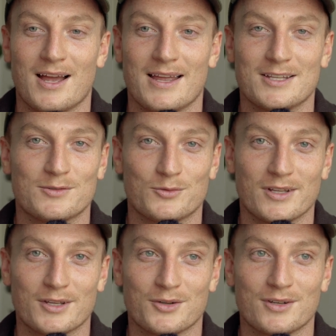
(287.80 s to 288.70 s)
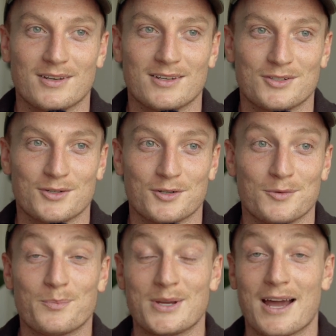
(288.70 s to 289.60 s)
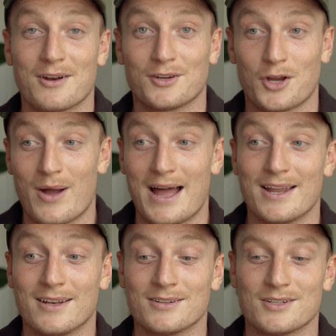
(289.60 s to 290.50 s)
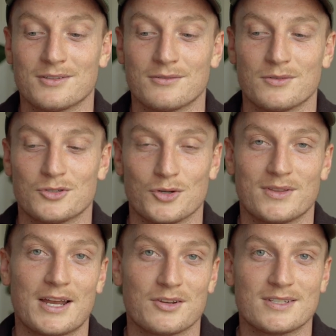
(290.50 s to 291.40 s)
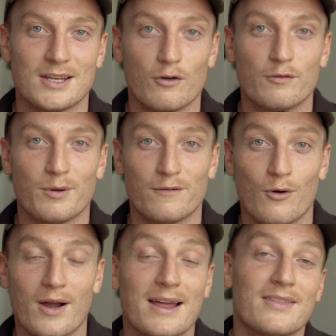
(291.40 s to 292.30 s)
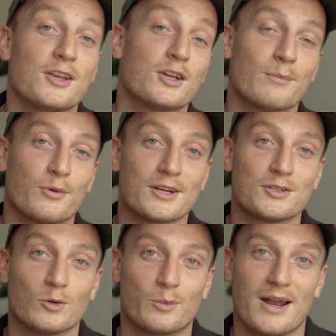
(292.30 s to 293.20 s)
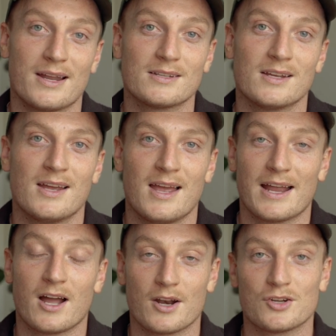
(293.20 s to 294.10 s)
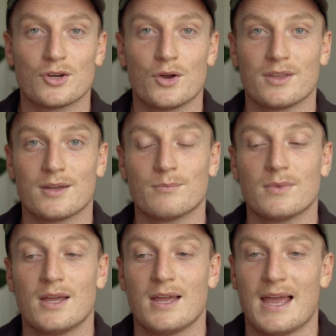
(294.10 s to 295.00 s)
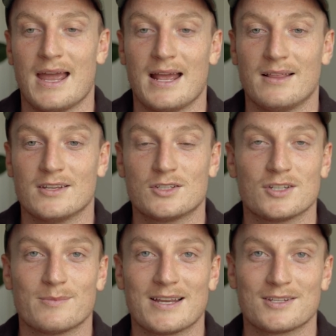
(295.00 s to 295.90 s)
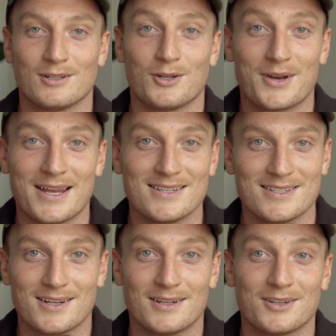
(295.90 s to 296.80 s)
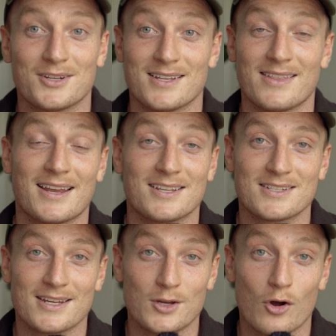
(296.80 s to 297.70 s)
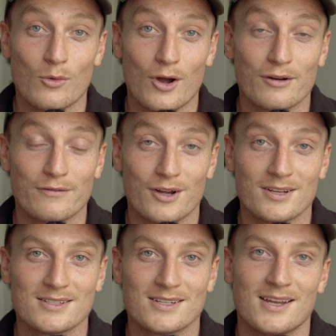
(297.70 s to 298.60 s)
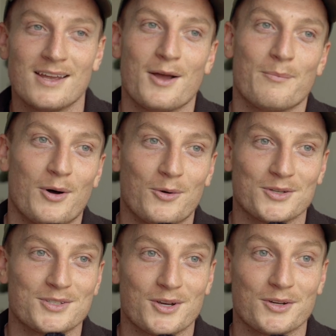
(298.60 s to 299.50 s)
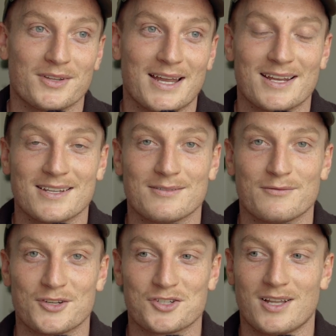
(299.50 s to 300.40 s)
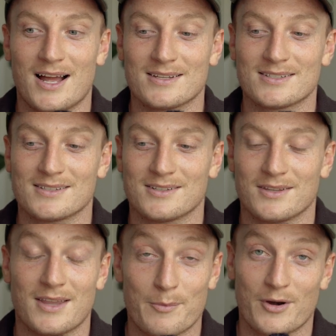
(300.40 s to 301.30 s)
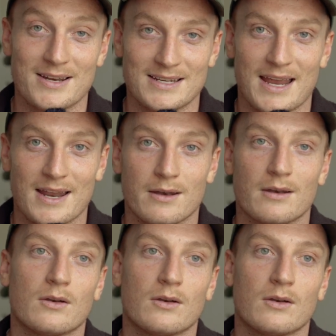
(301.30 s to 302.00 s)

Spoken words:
It's really good to be able to go out and shoot that yourself beforehand that you can bring to a brand and kind of show them. And this just makes it a lot easier because then they can see your work first but also they can visualize their brand again